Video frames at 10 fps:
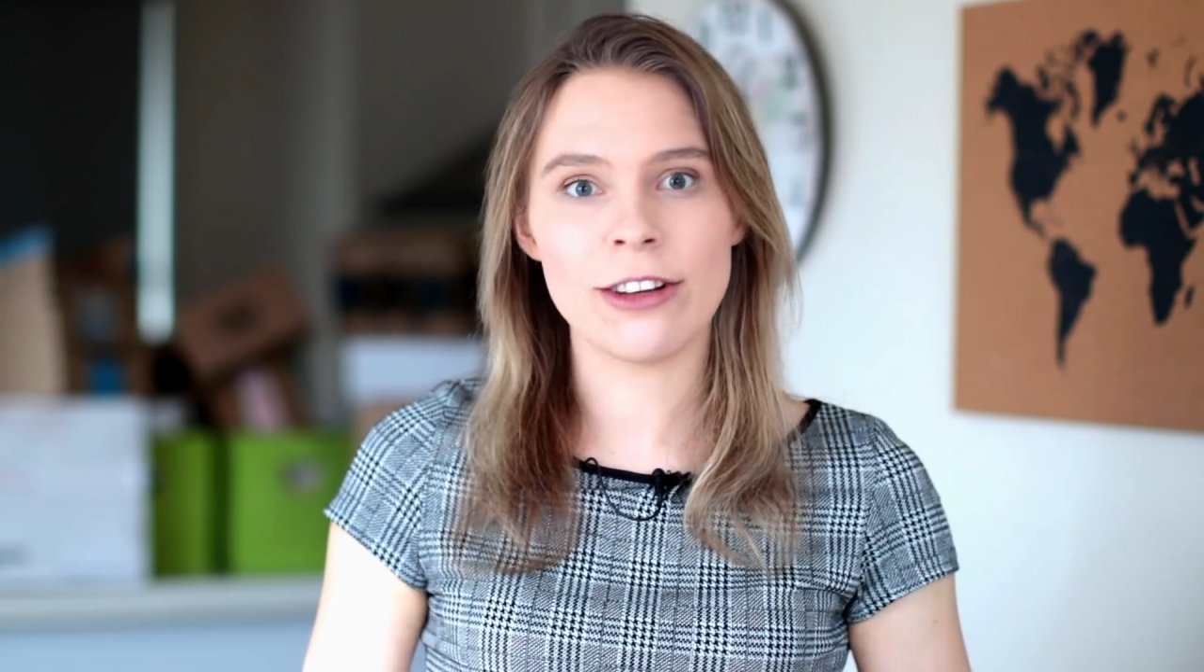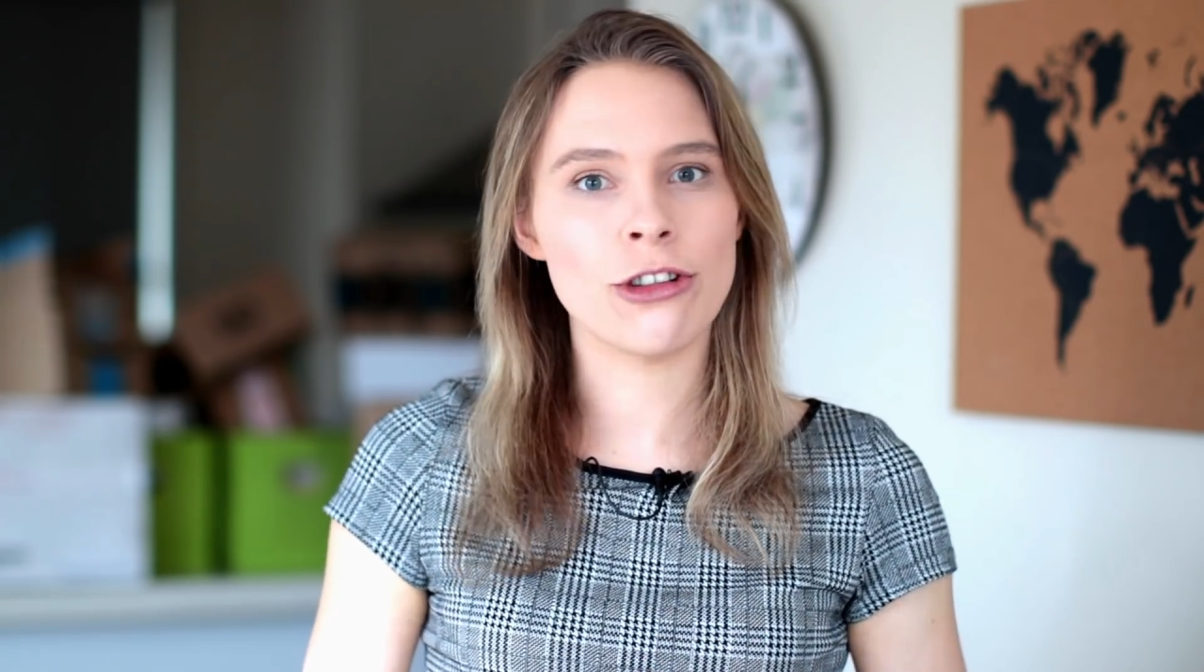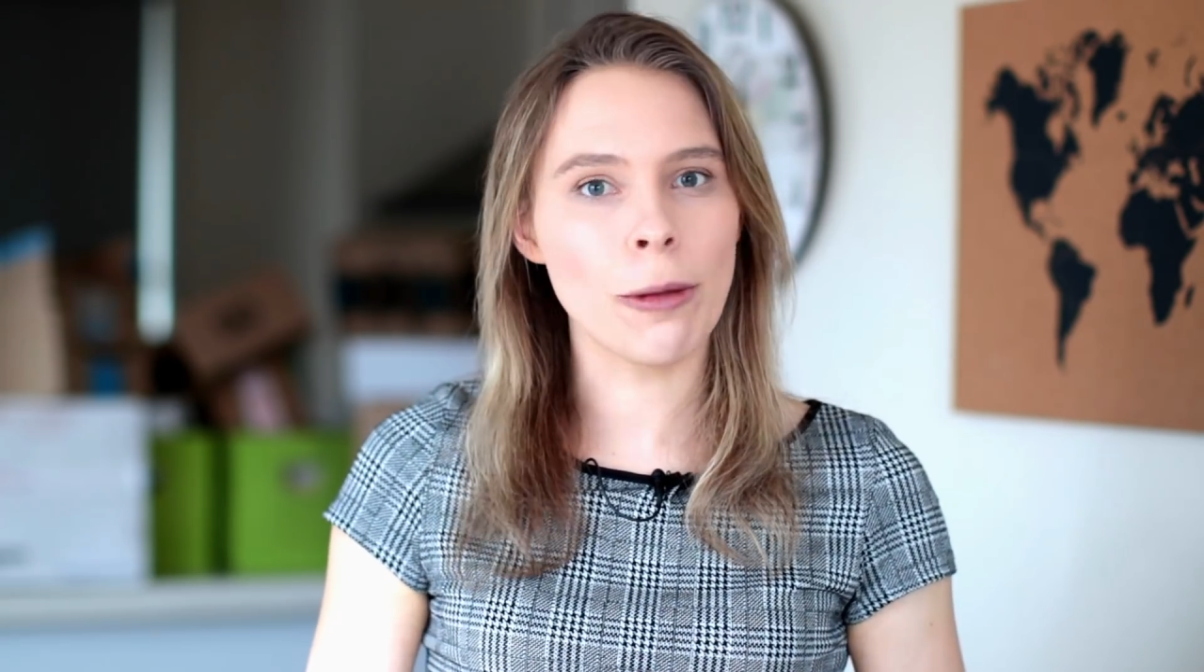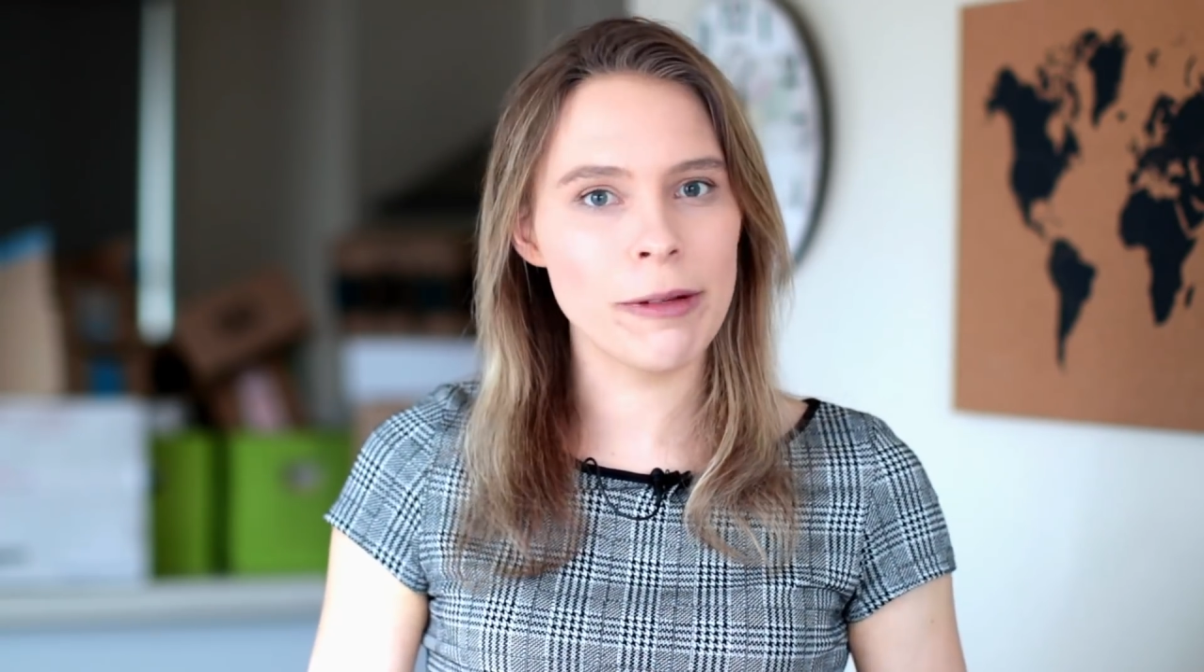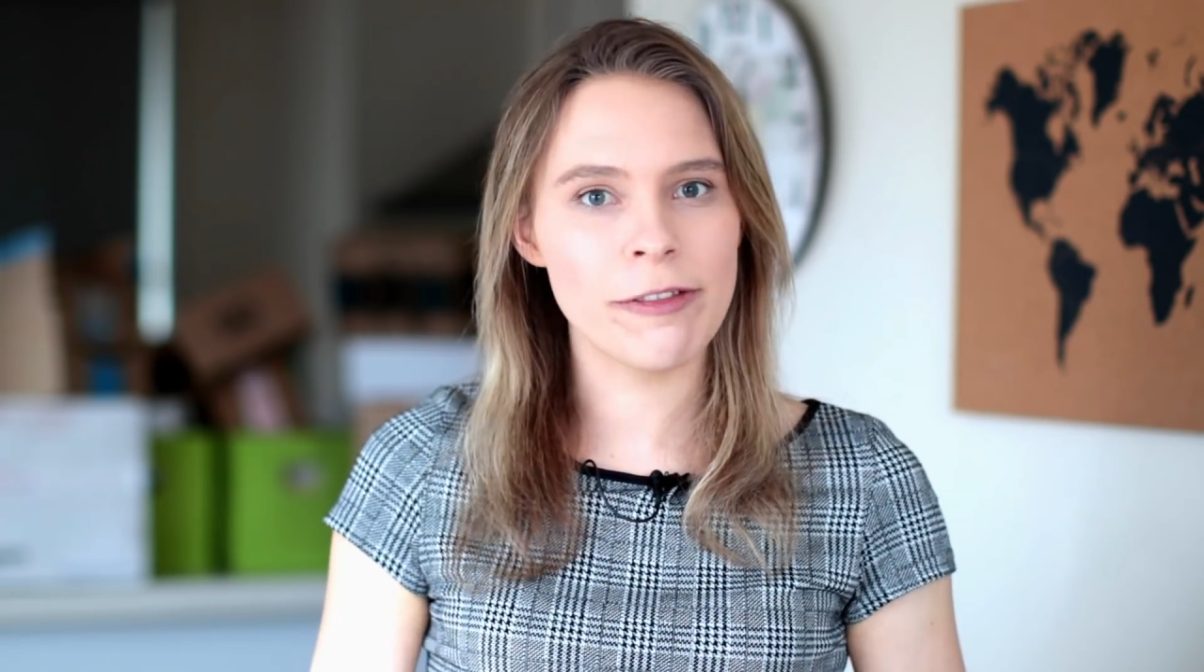
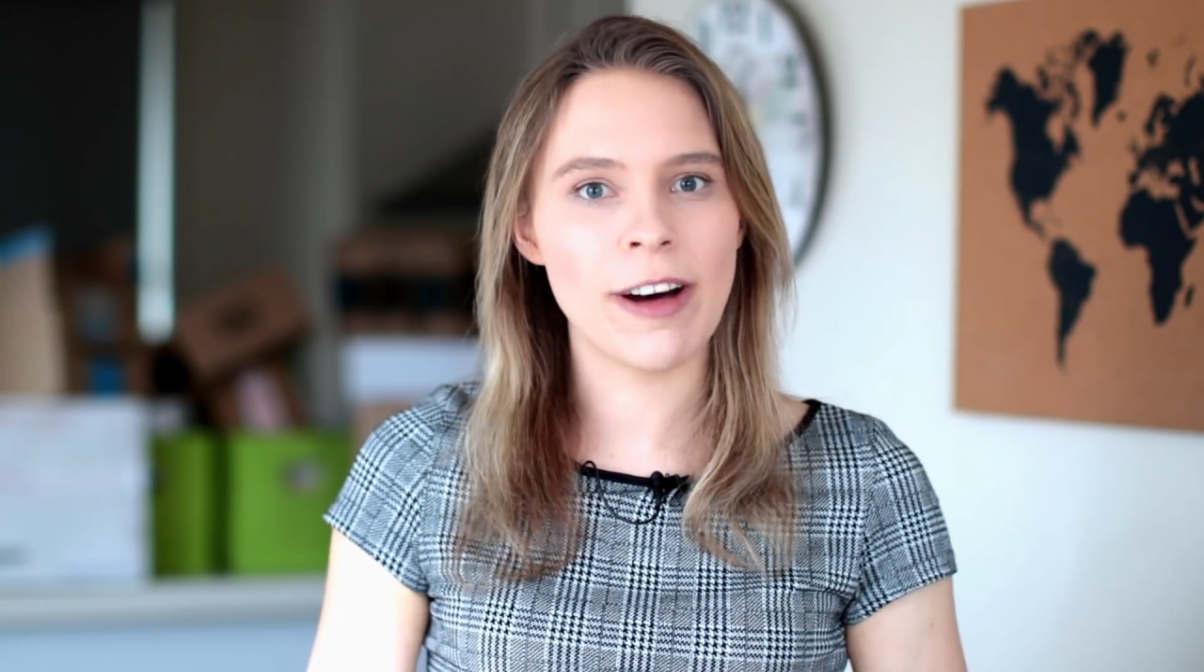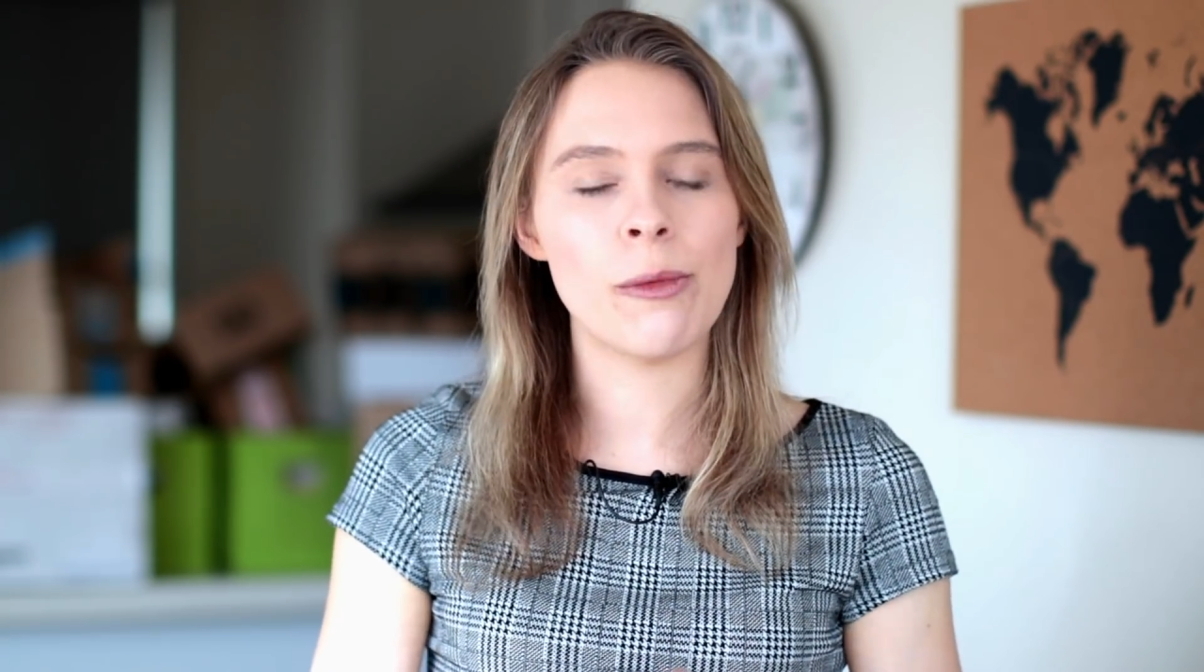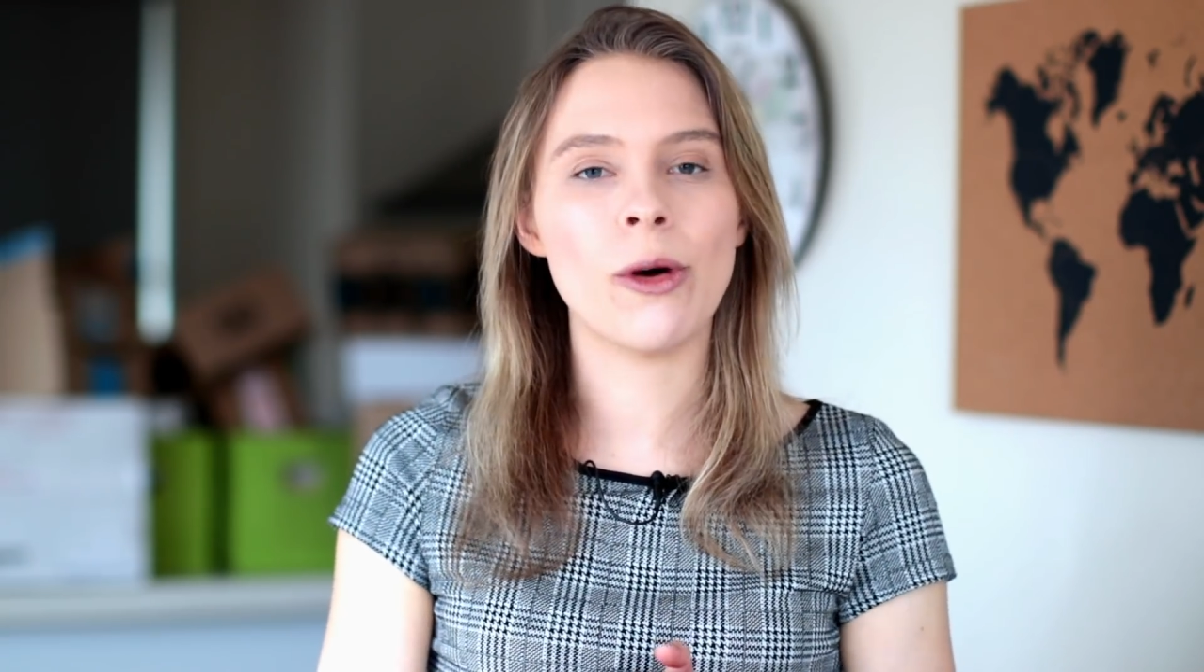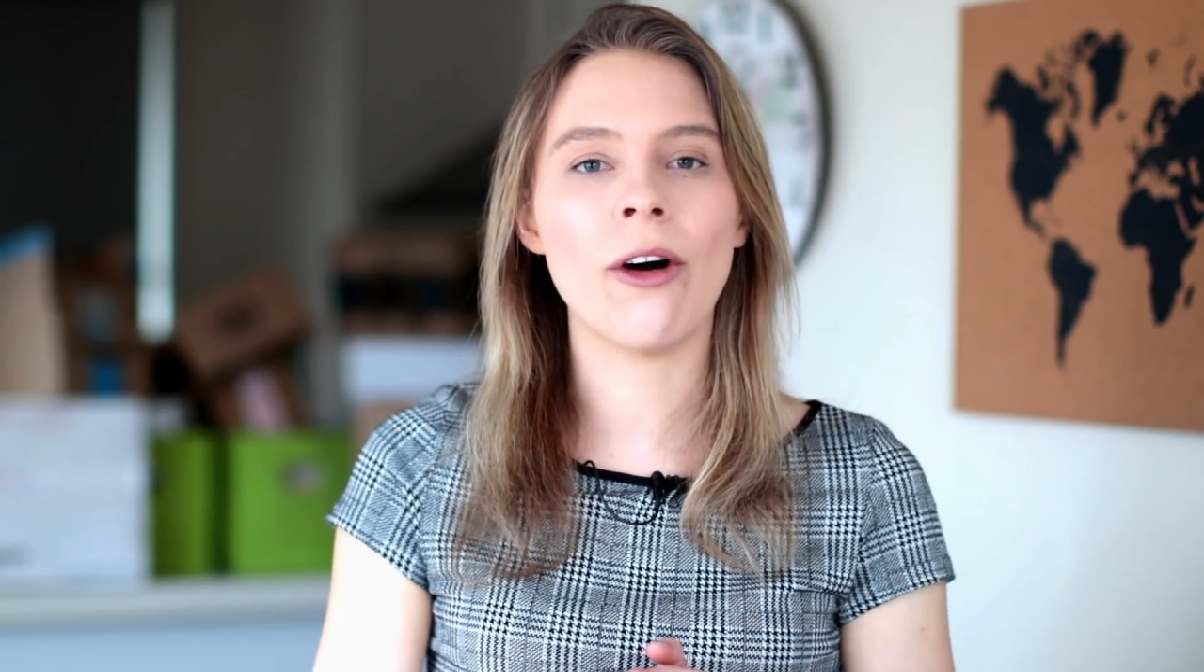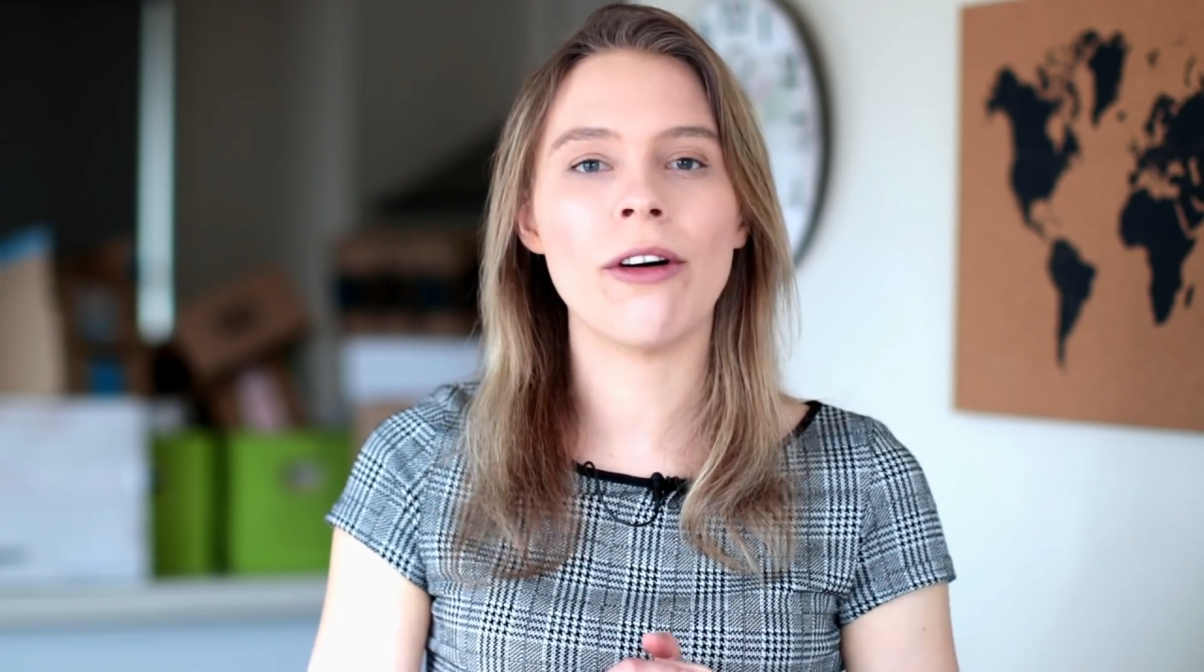Shopify
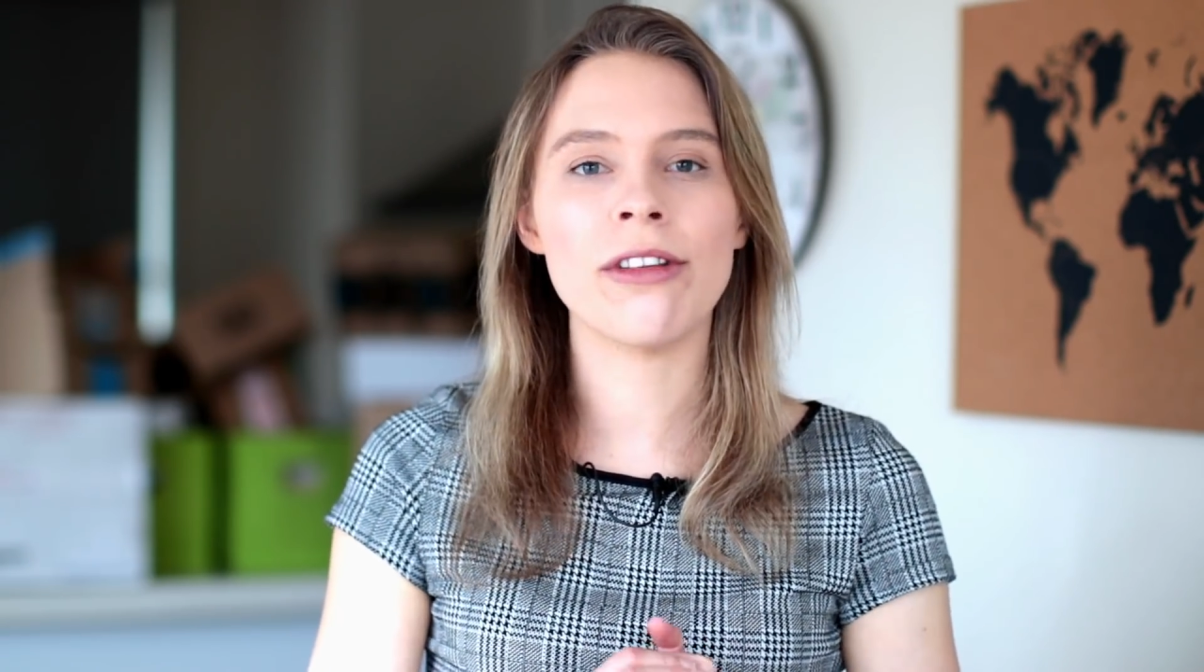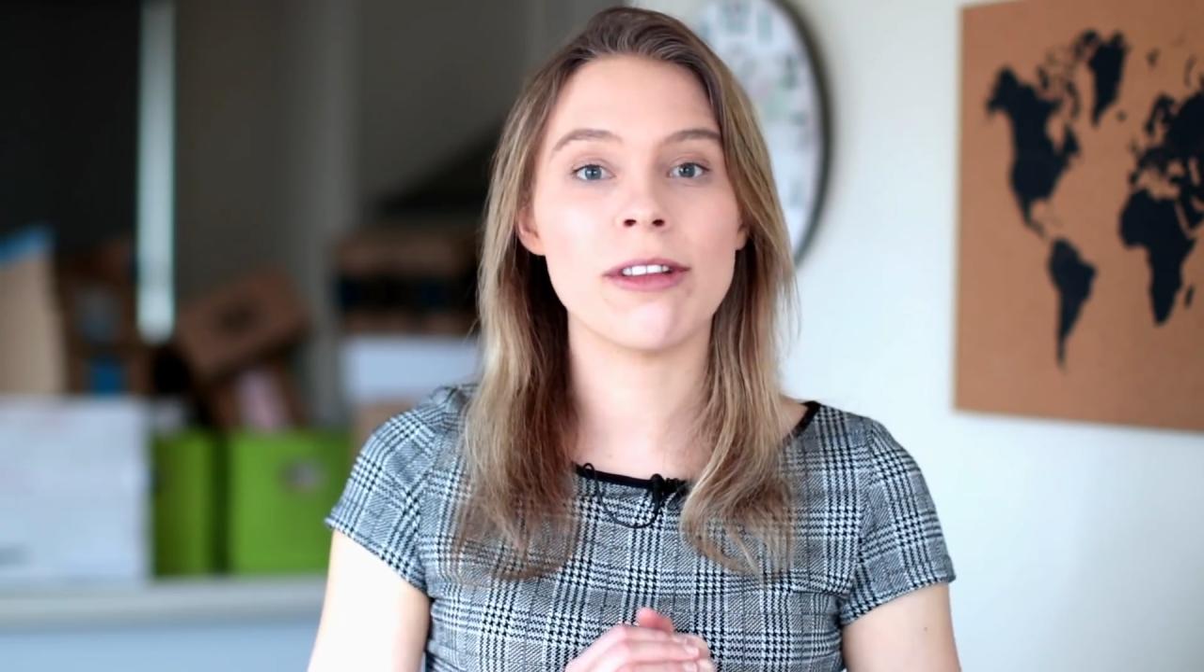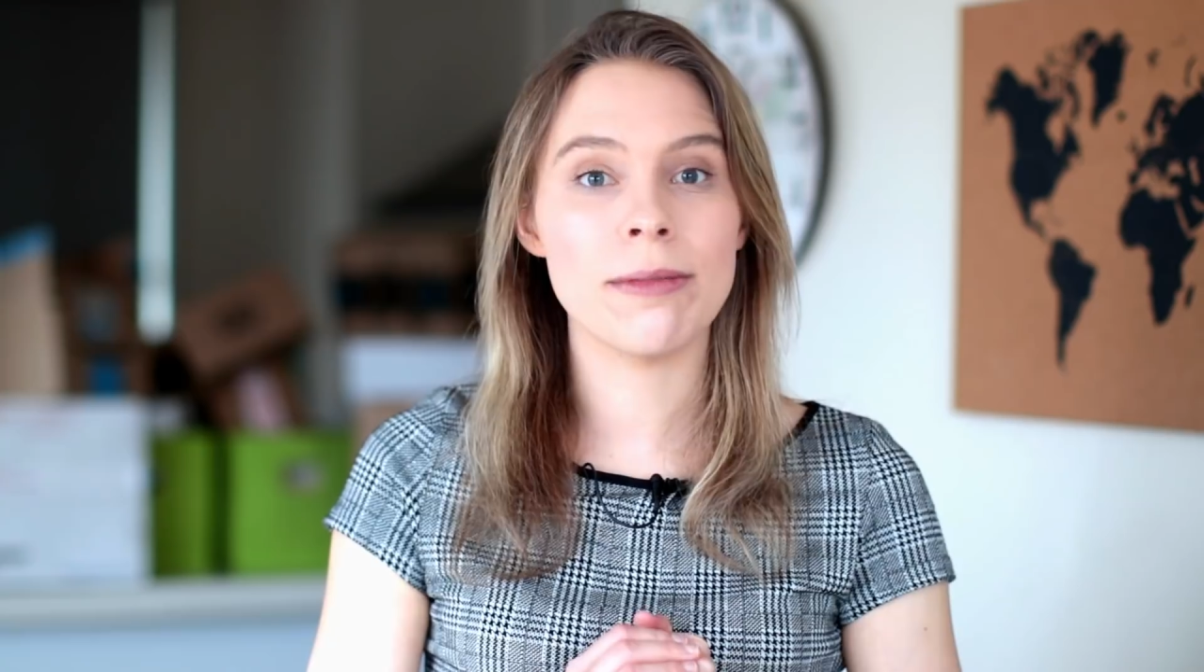will cost